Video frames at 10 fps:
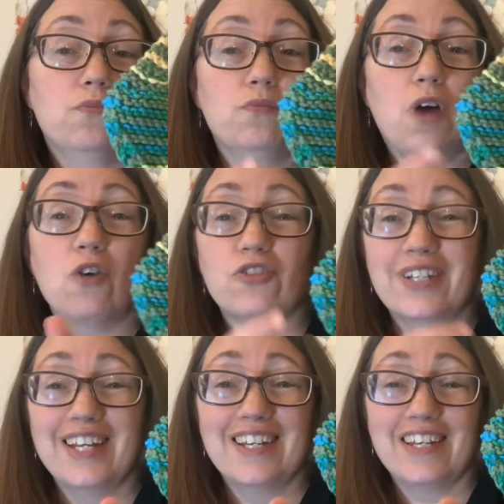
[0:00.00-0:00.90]

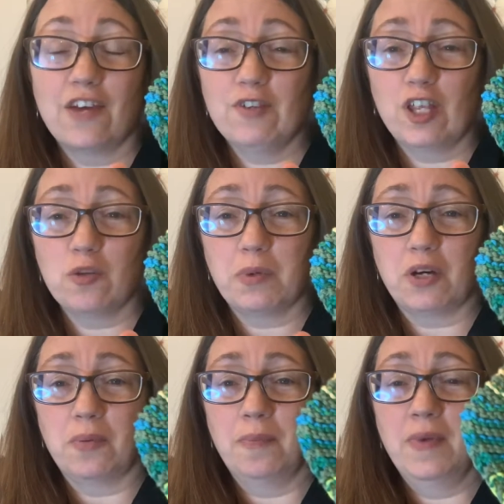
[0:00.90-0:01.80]
alternated every other
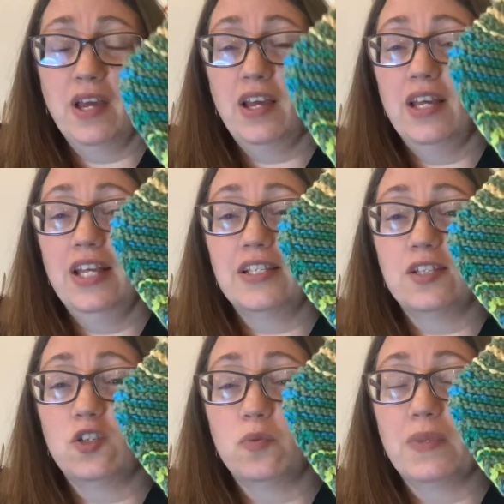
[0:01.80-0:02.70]
row.
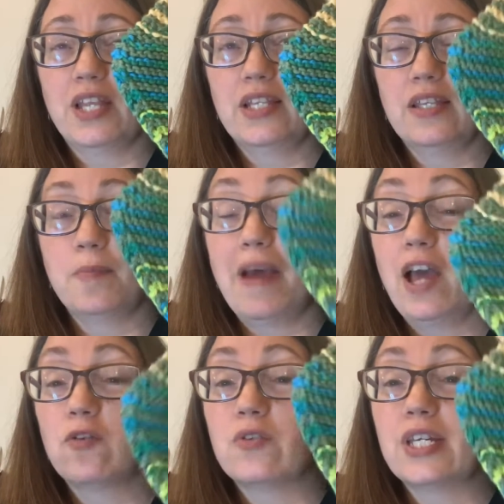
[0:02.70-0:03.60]
The
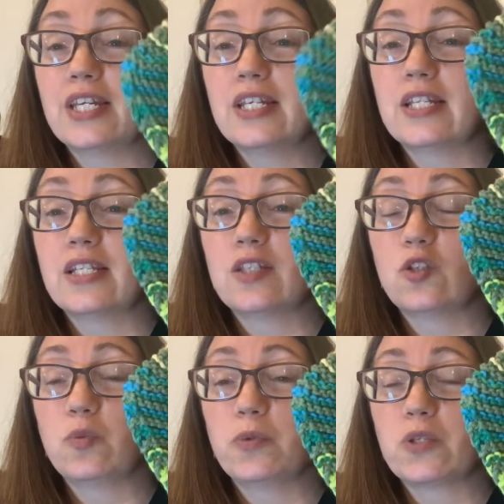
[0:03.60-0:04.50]
pattern is
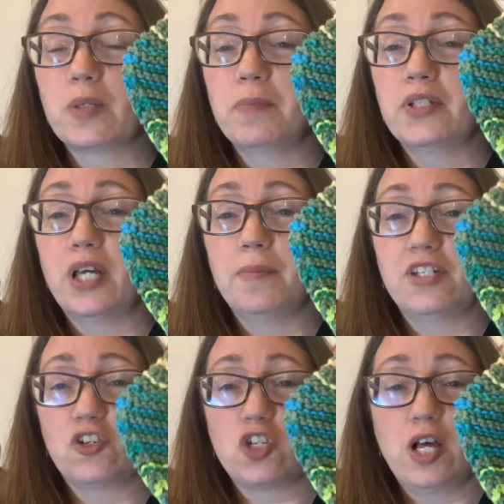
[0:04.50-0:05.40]
super simple diamond
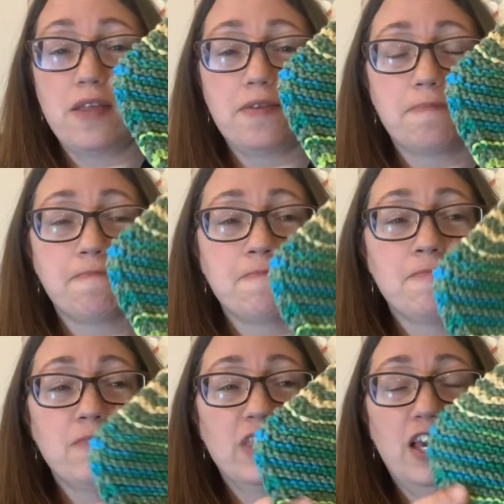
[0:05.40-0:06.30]
dishcloth.
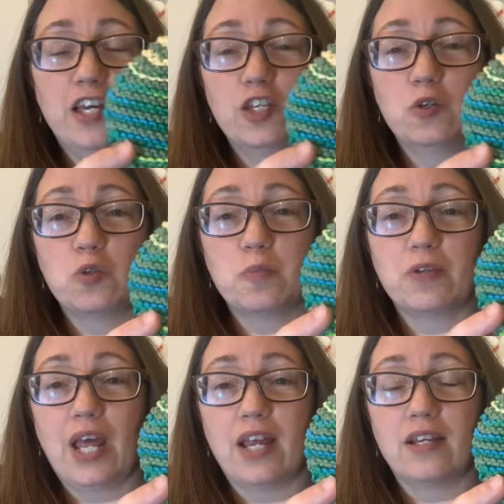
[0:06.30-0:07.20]
I used
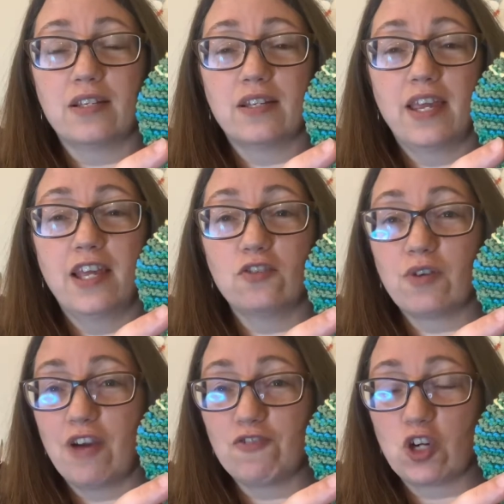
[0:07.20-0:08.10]
Bernat
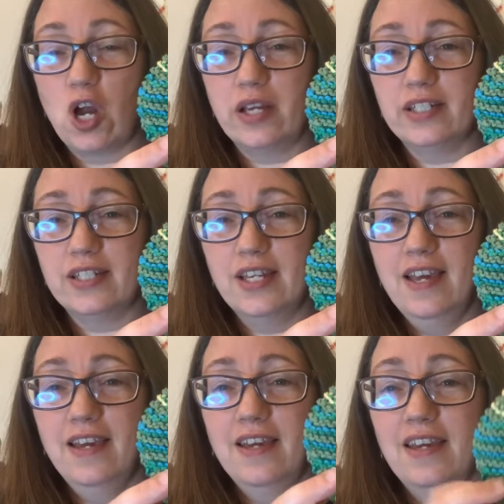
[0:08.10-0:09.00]
Handicrafter cotton
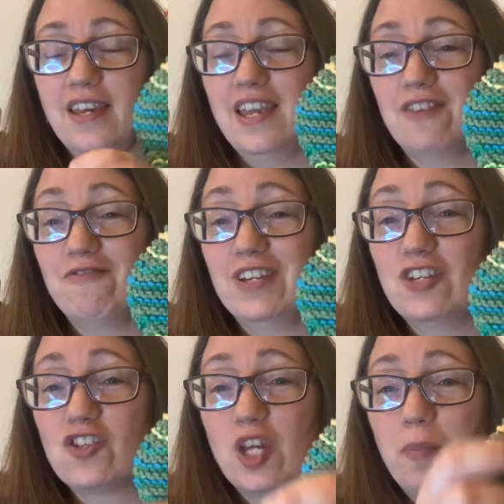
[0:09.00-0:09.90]
and
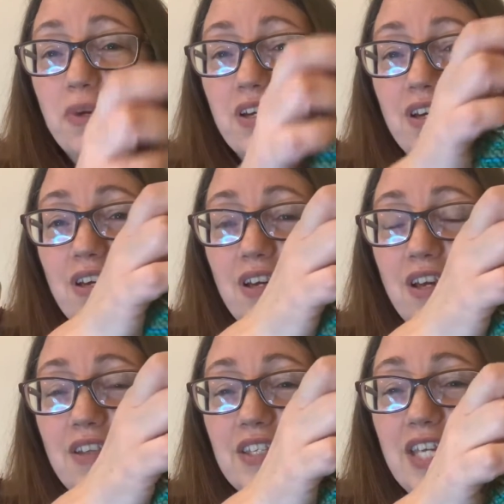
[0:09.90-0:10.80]
finished up
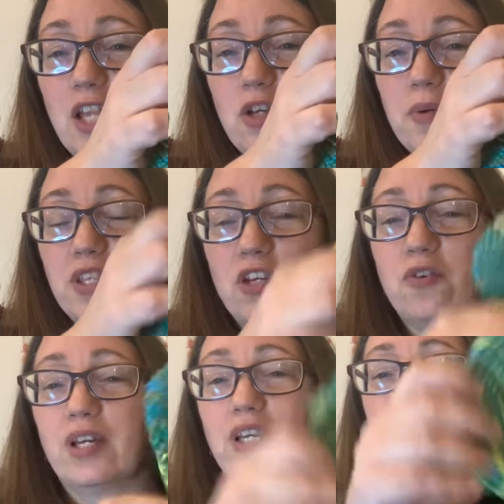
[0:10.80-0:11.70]
the yellow and the
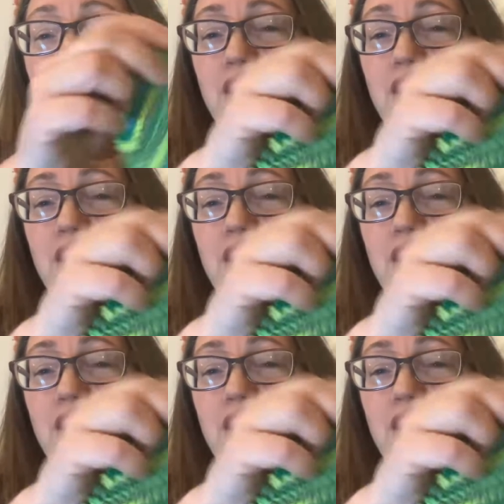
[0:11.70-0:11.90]
green. I think